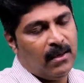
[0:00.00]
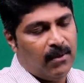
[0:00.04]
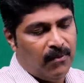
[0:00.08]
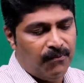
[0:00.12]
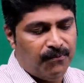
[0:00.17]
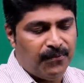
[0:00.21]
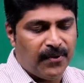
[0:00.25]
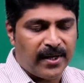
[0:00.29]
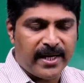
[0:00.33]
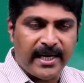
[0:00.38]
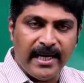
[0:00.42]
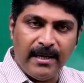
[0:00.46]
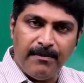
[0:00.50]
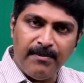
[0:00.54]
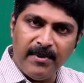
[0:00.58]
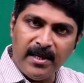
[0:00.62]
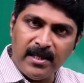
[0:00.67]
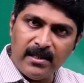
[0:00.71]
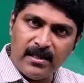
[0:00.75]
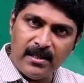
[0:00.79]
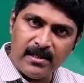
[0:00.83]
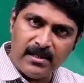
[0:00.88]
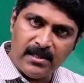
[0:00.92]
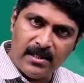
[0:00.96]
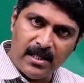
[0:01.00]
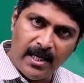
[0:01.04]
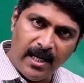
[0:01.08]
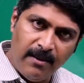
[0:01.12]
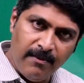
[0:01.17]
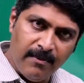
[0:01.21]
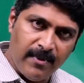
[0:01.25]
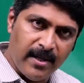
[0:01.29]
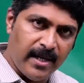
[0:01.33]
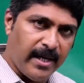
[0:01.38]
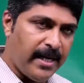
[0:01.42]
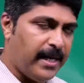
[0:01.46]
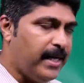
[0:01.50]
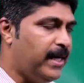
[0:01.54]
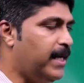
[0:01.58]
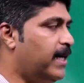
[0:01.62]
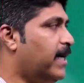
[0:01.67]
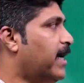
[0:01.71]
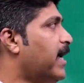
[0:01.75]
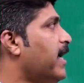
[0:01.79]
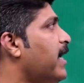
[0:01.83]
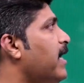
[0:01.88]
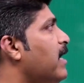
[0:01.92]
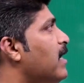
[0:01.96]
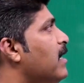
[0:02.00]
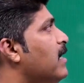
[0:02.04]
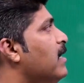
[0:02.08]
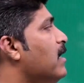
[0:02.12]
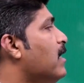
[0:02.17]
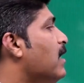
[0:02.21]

for keeping the same radii,